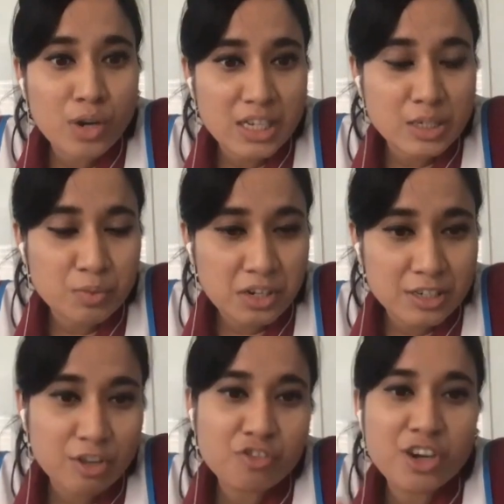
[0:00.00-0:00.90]
days
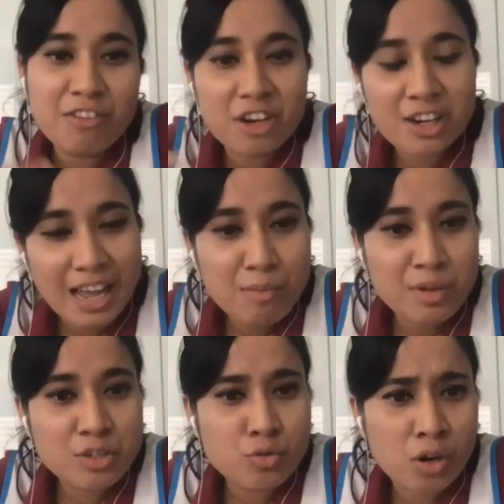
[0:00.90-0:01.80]
because of travel time
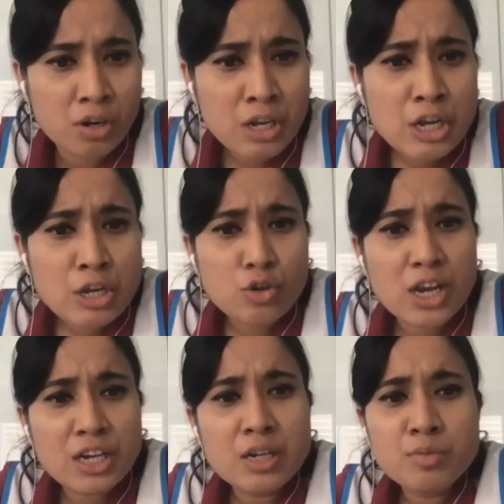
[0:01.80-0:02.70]
and so on. So
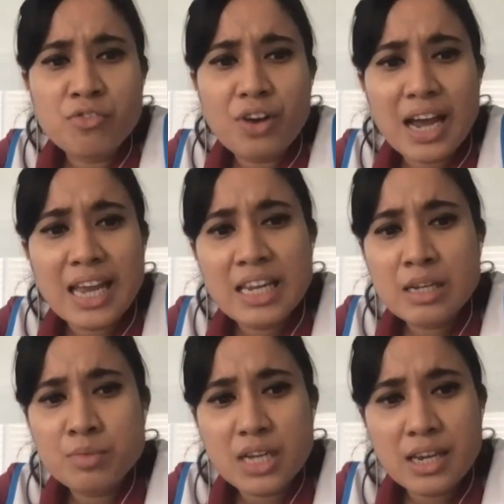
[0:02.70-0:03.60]
in terms of
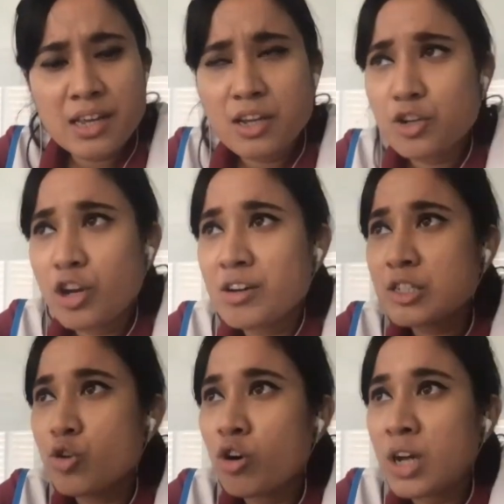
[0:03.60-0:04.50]
IDMs, I think there is
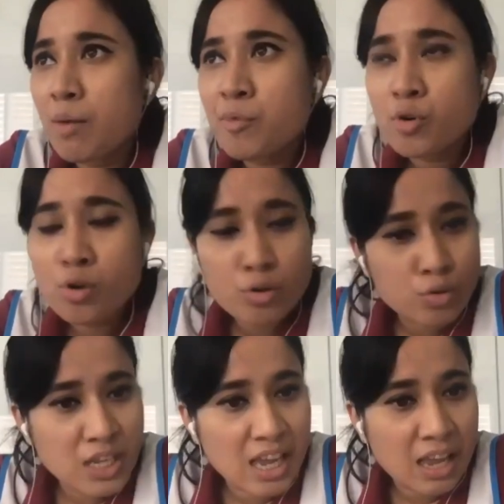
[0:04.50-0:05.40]
no thumb rule to
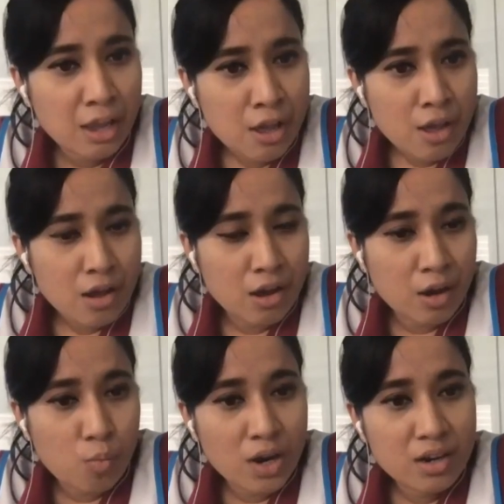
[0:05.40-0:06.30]
say
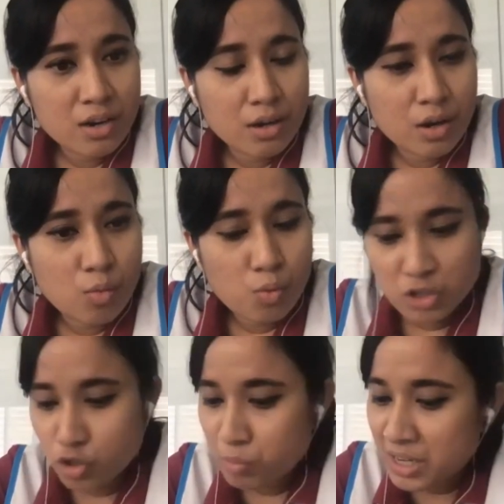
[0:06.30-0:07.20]
what
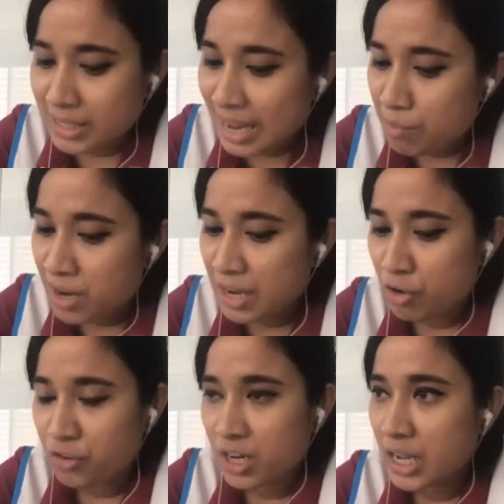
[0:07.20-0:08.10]
should be the timeline
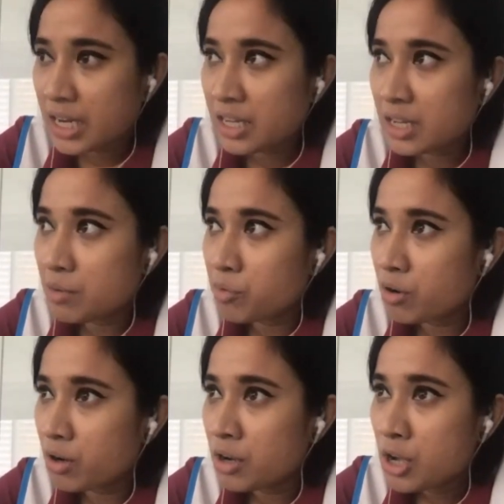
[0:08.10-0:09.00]
of an IDM
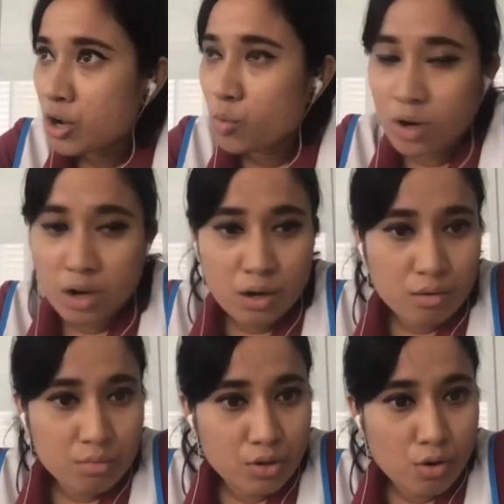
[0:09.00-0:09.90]

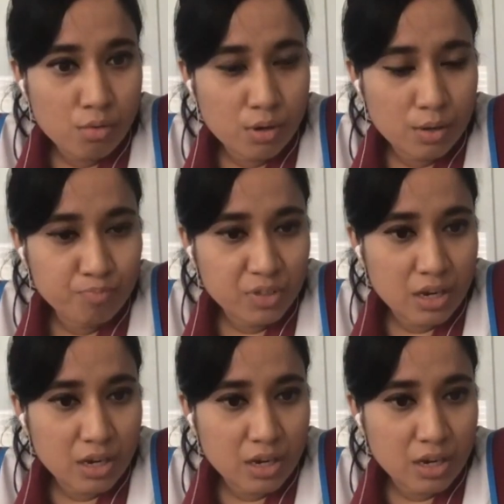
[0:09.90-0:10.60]
or you know,